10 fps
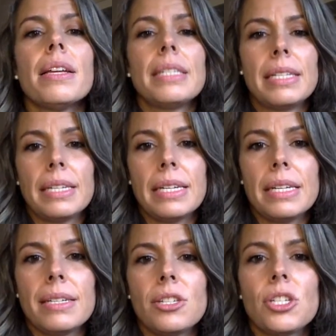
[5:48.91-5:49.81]

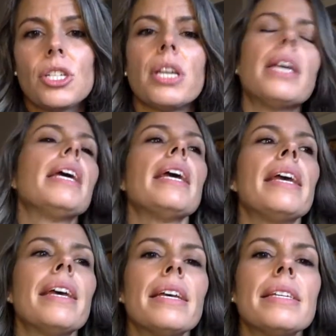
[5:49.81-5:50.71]
teach
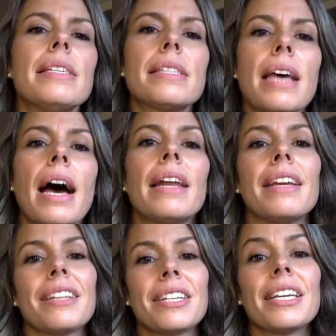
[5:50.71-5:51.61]
is that
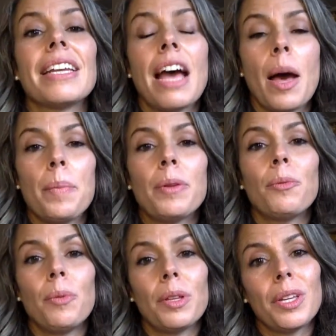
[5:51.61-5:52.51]
it can happen
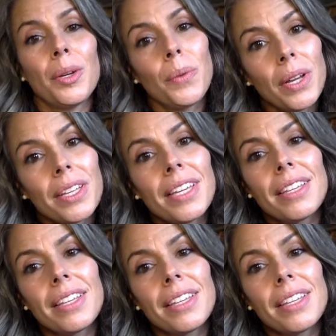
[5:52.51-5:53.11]
really quickly,